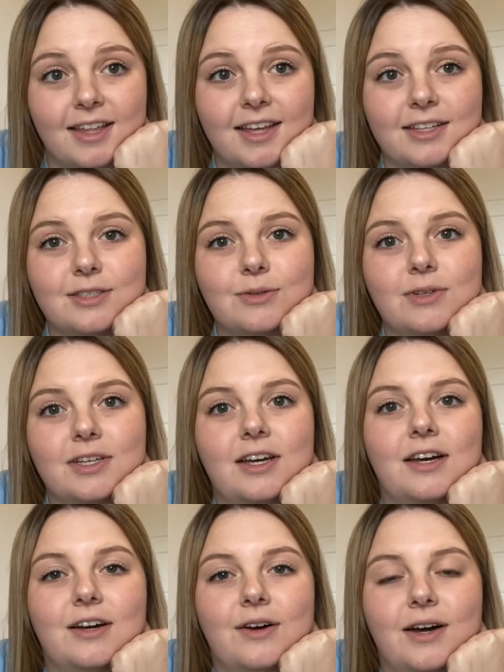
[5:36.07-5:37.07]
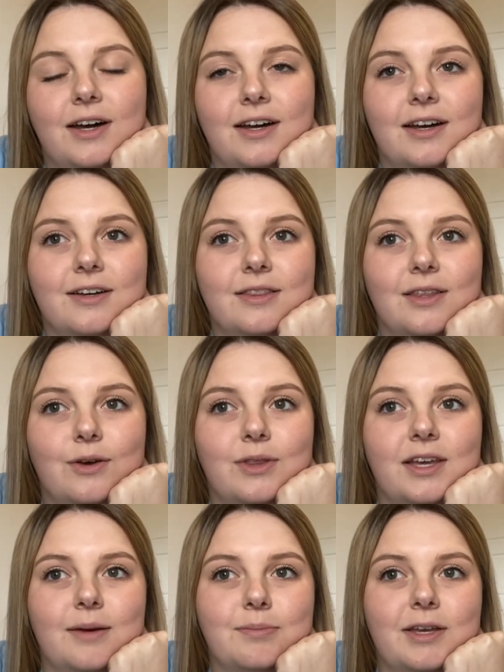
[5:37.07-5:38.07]
that's really uh, the
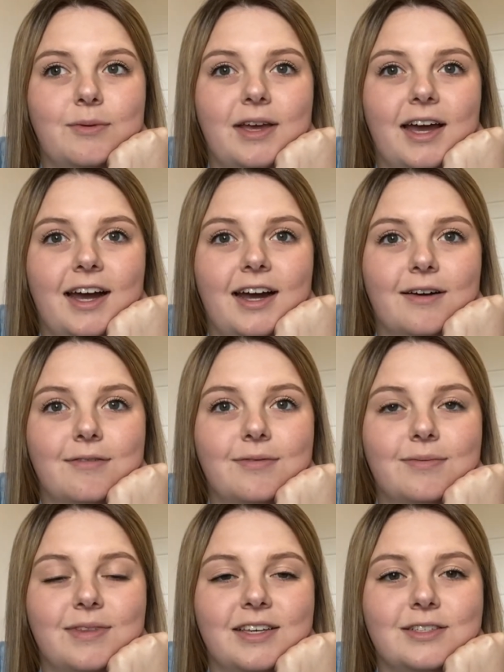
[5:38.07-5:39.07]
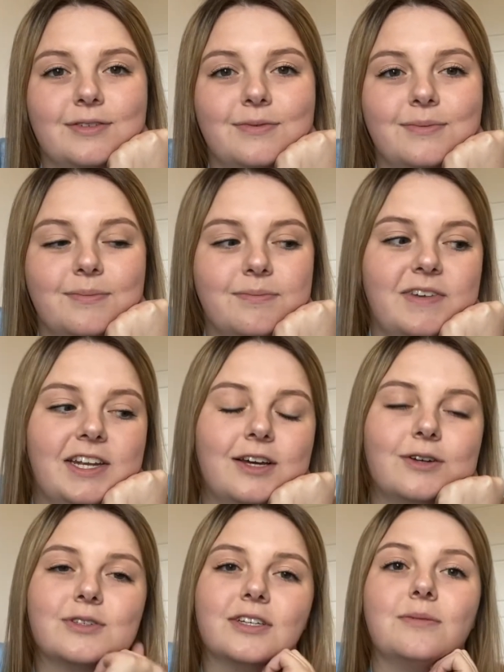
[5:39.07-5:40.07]
only update we have. This
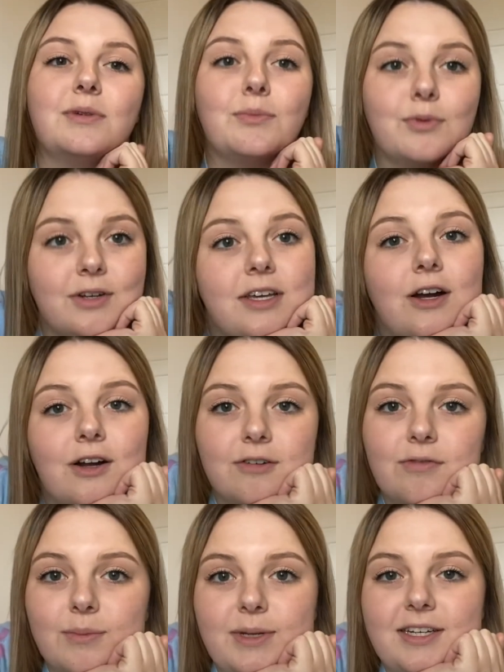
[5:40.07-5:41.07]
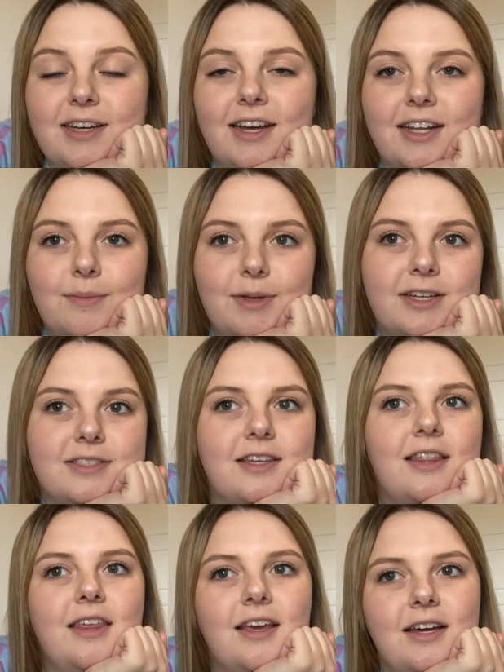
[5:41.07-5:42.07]
video is going to be pretty hard for me to edit because I
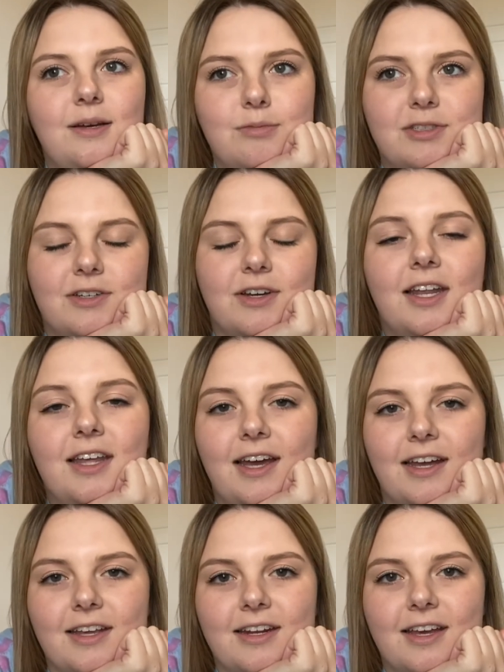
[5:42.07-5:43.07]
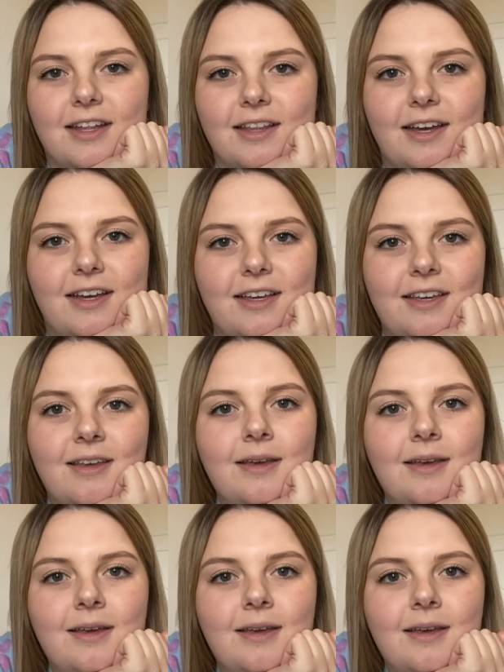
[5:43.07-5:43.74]
think I'm still going to edit it like